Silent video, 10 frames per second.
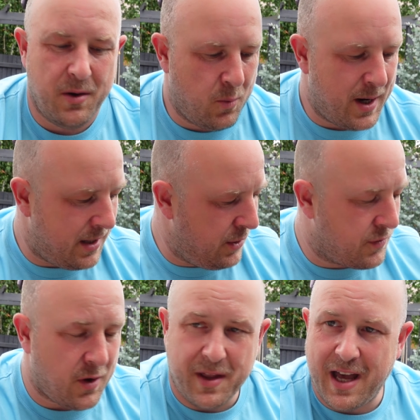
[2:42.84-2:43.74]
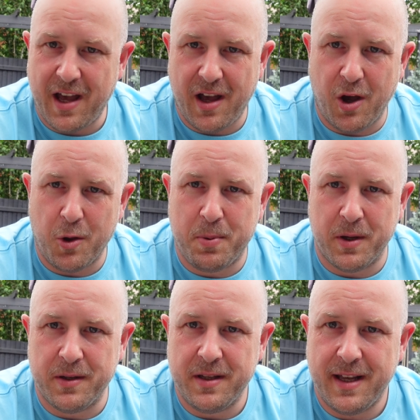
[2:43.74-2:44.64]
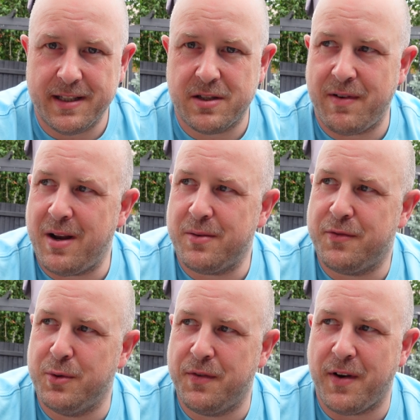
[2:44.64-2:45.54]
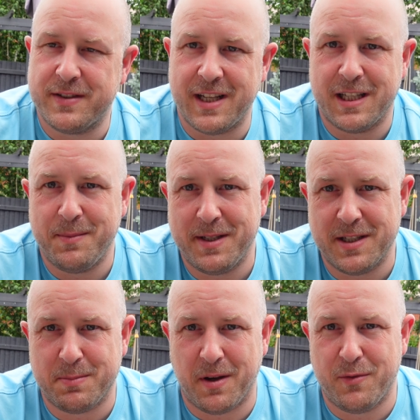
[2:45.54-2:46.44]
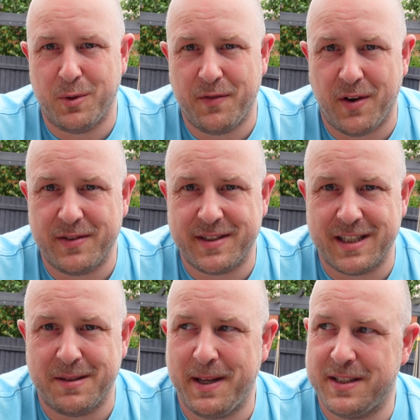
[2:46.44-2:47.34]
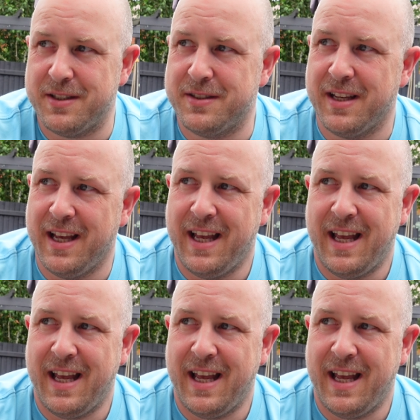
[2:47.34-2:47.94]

When you've got that open, it's around 45 centimeters by 45 centimeters